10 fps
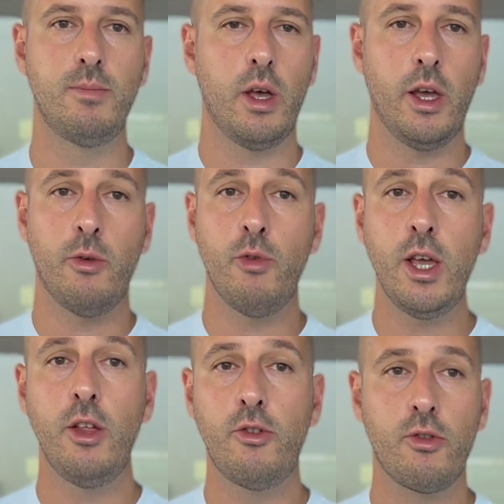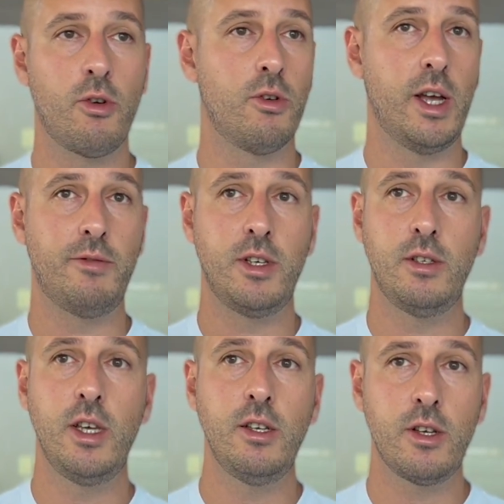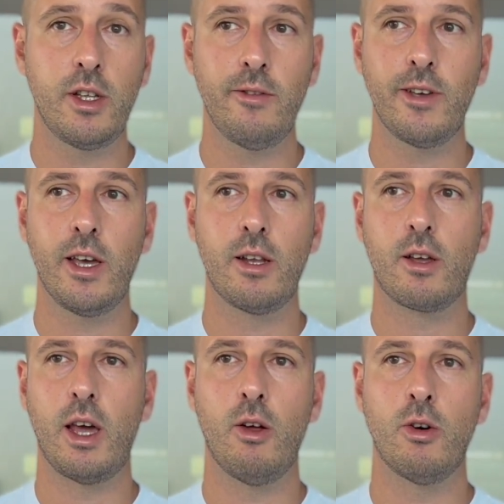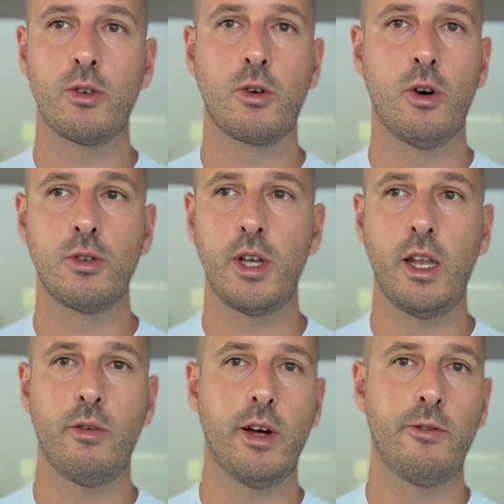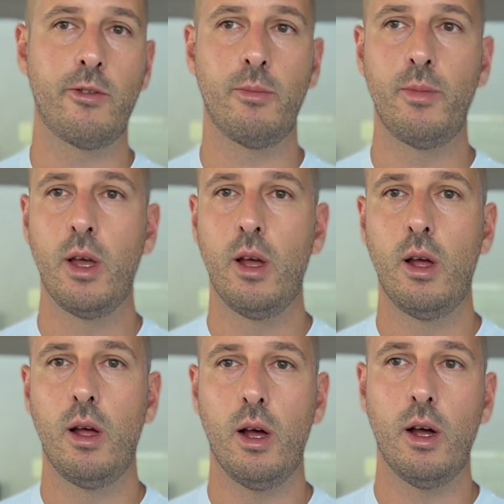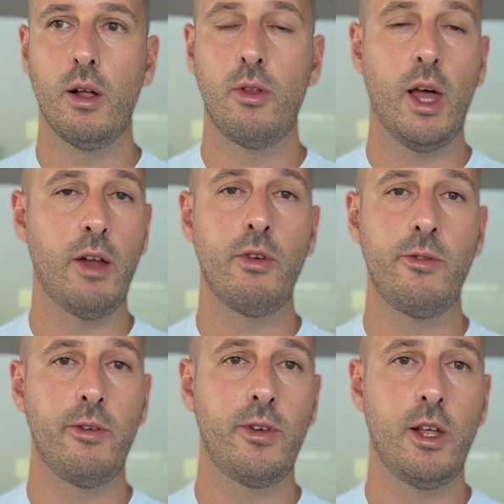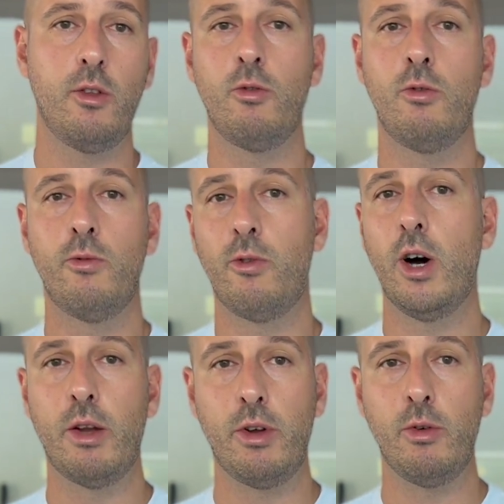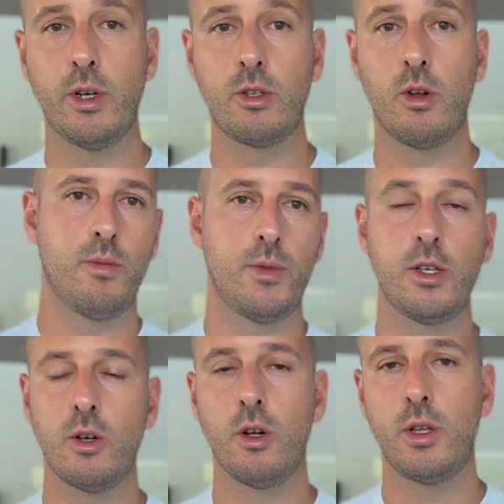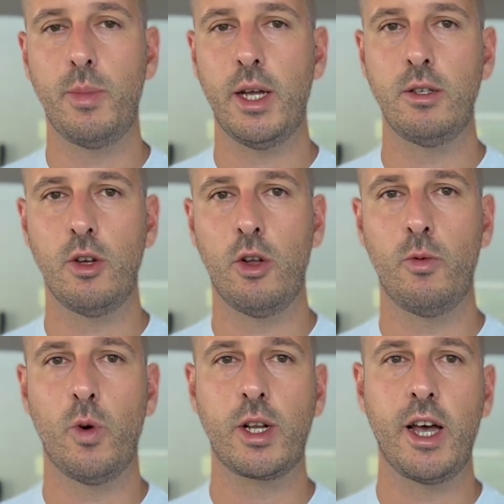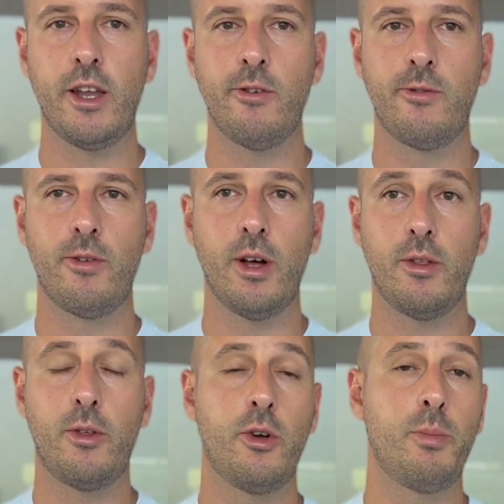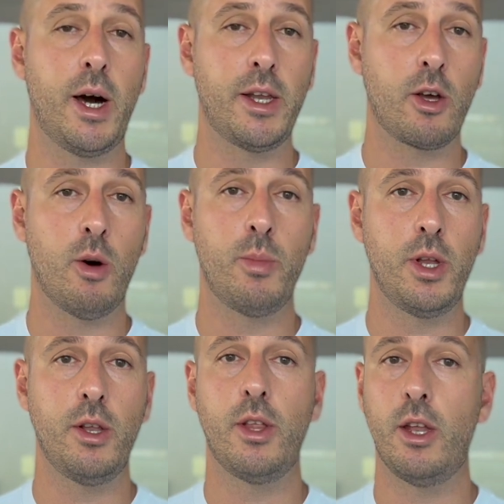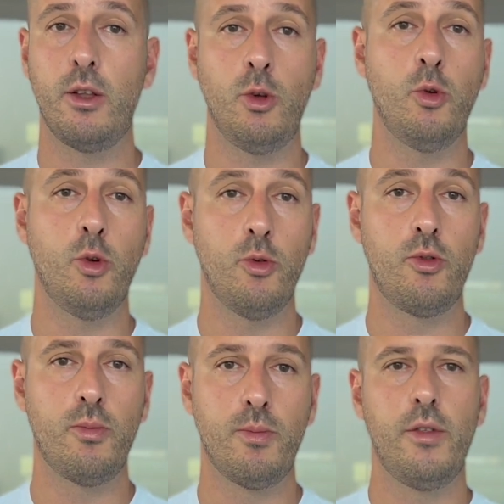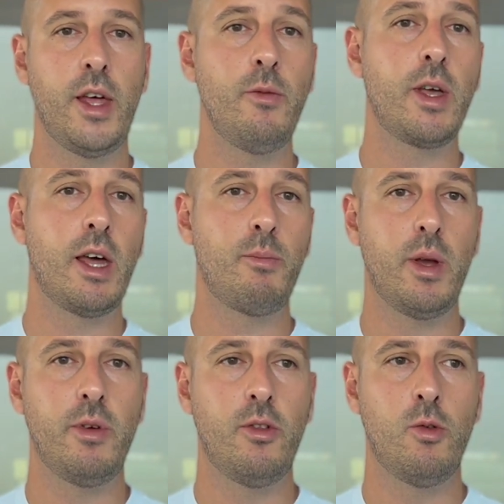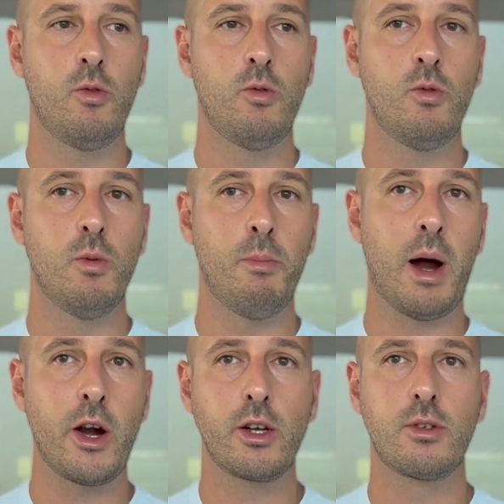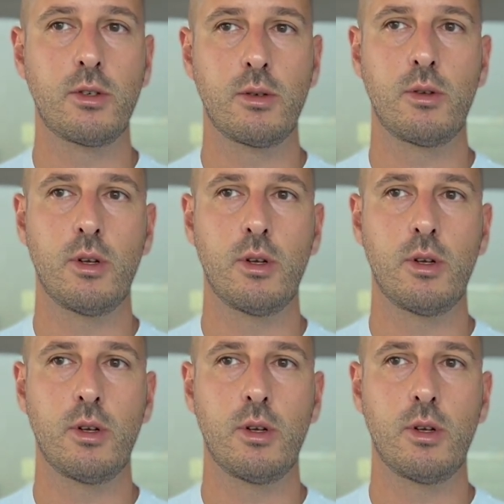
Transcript: A REACH or FCC certificate can also cost anywhere from $150 to $400 US. This all depends on what kind of third-party company that you use. Then we get maybe 2 marks